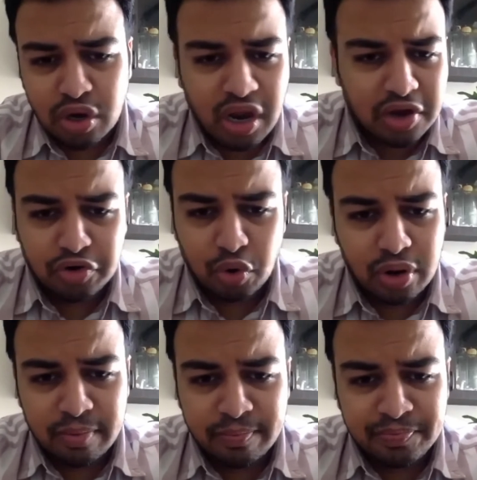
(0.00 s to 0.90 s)
or
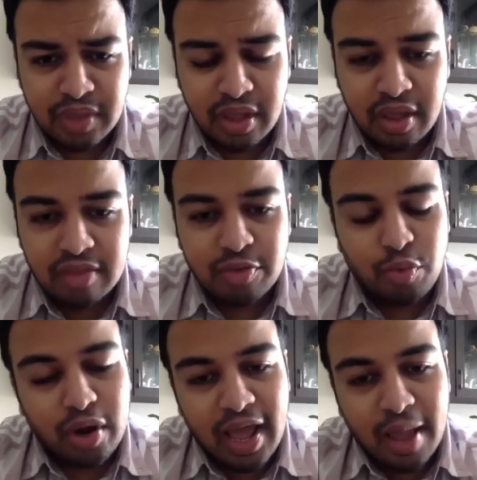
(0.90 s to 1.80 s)
control. So
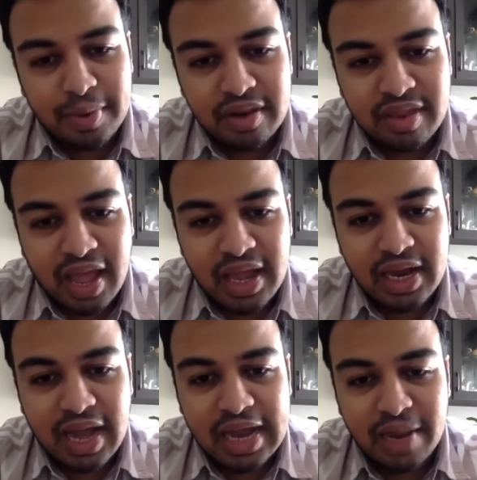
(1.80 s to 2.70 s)
what happens?
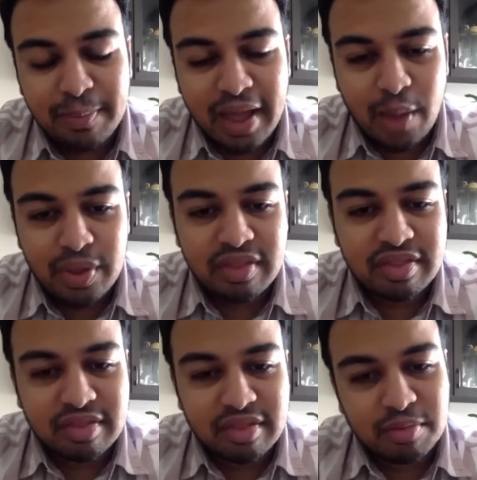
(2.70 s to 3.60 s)
I'll end up having
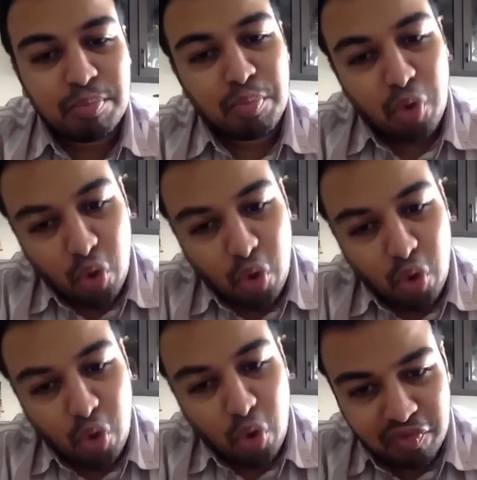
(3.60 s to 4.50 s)
more
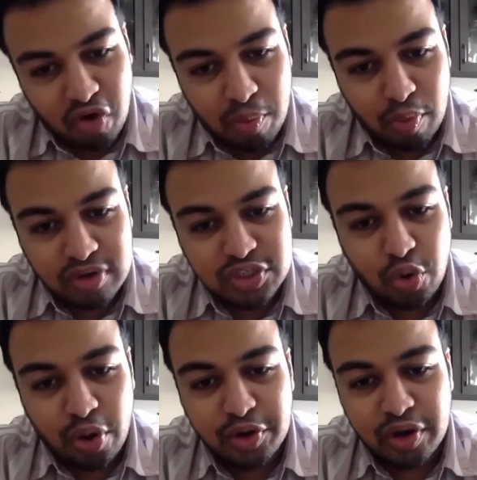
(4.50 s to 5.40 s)
number of hormones
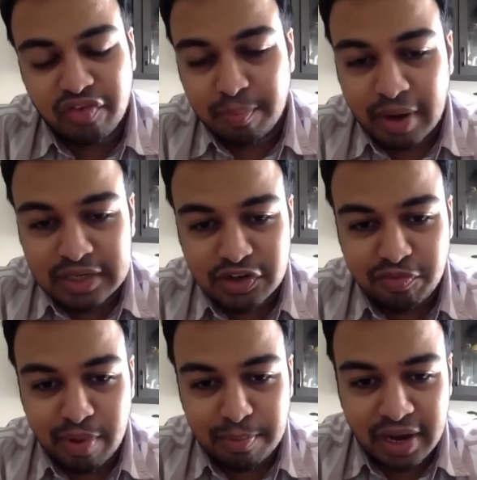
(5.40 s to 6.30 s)
going to different parts of
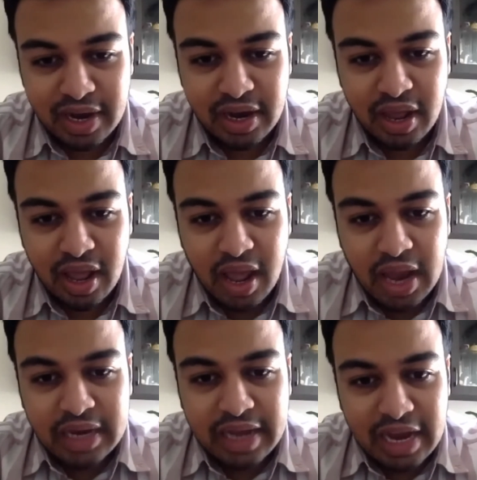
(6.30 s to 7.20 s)
my brain,
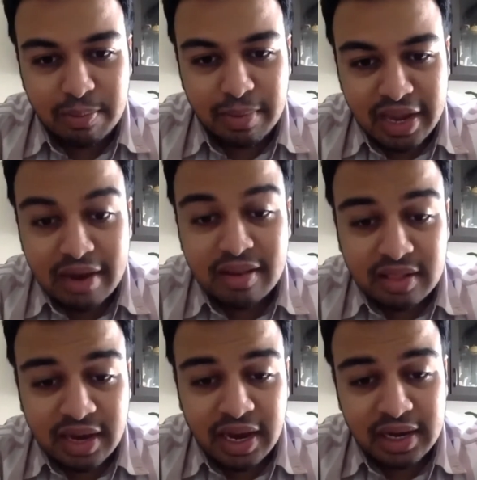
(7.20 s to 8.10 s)
telling me it's a
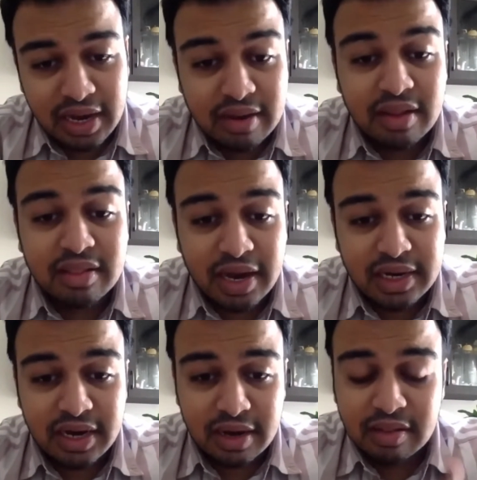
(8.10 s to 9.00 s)
threat, it's a
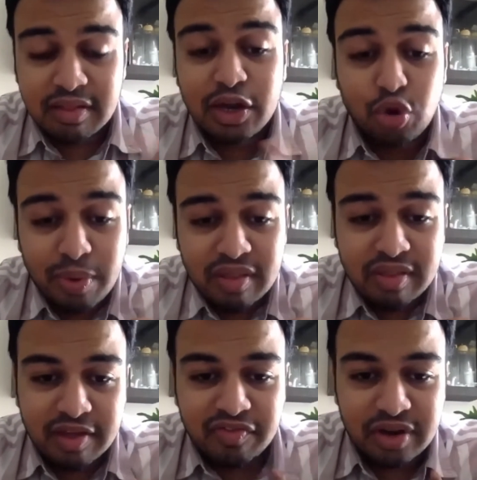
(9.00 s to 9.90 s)
threat, it's a threat to my
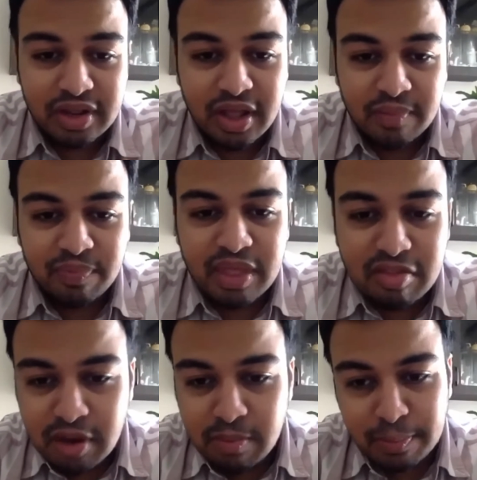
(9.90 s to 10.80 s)
safety. These
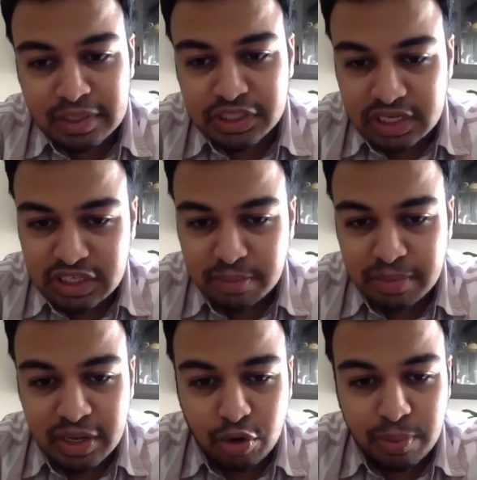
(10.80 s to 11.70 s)
many people judging
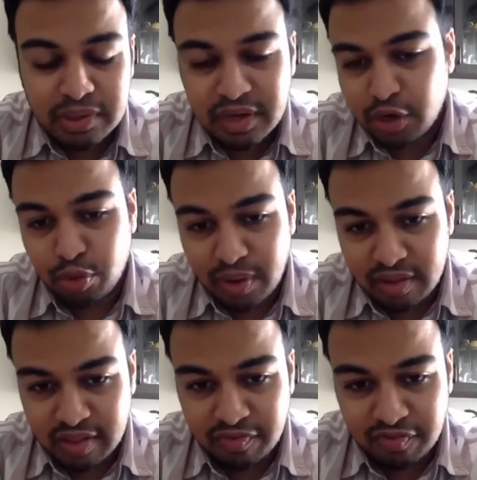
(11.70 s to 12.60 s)
me could be threat to my
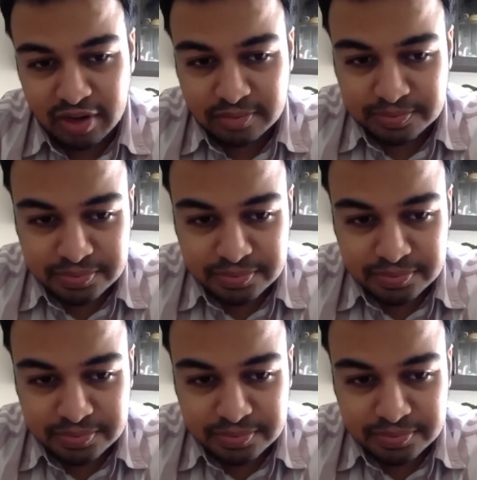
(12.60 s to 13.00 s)
safety.